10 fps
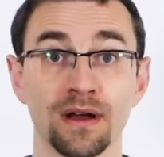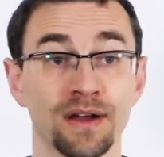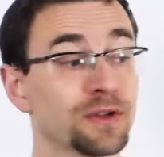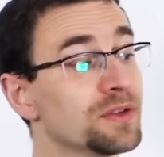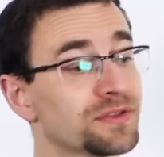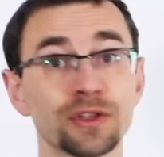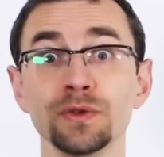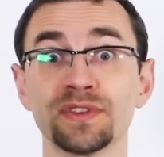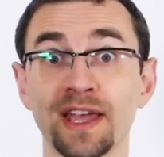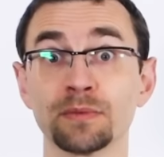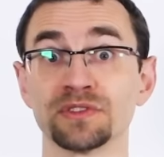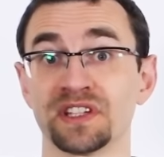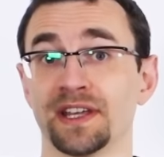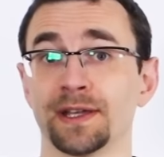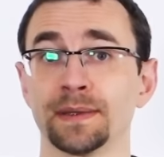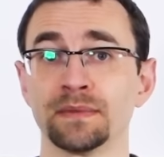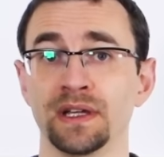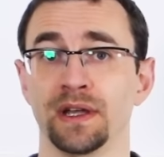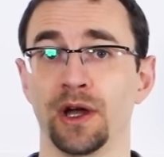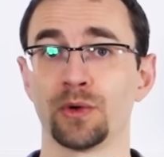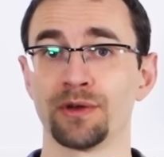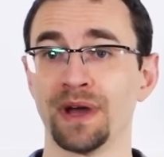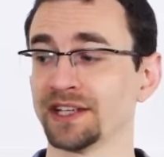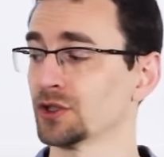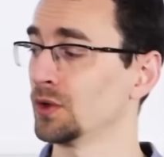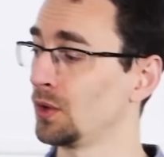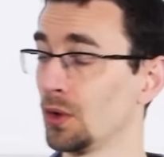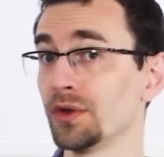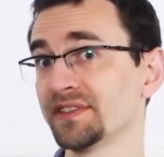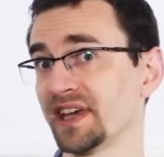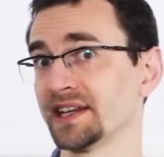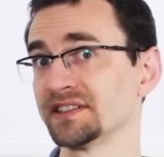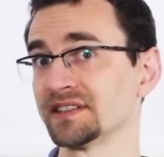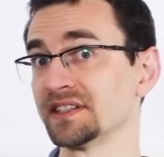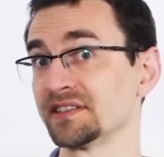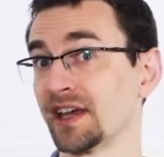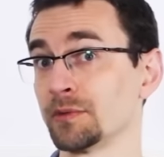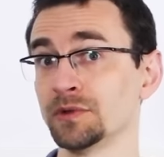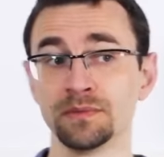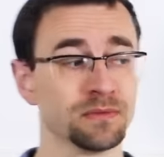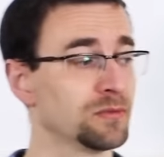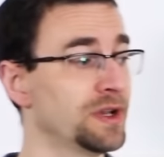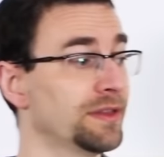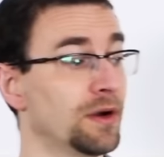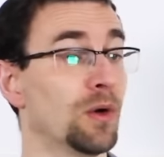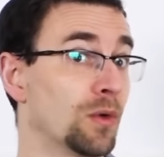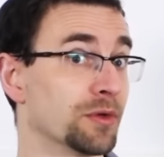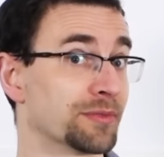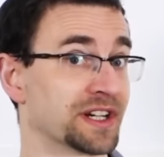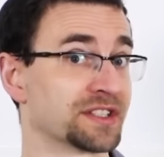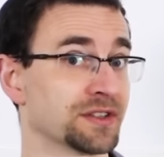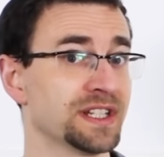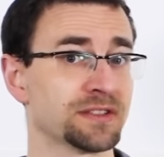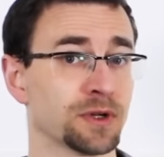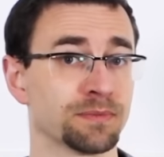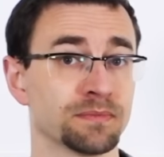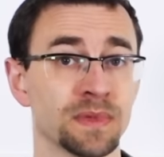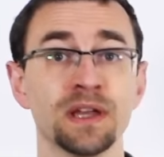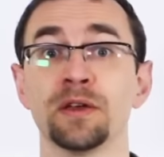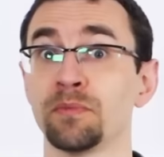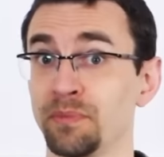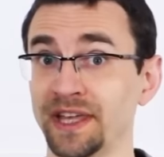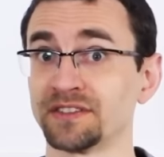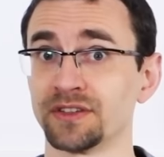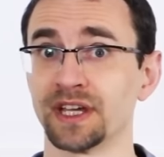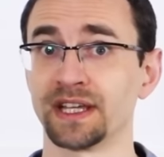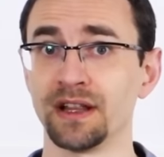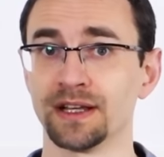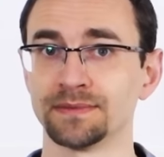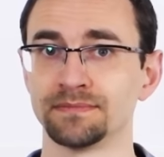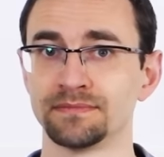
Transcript: I've got two tables here. I want to match all the teddies in this table with all the bricks on this one, based on their colour.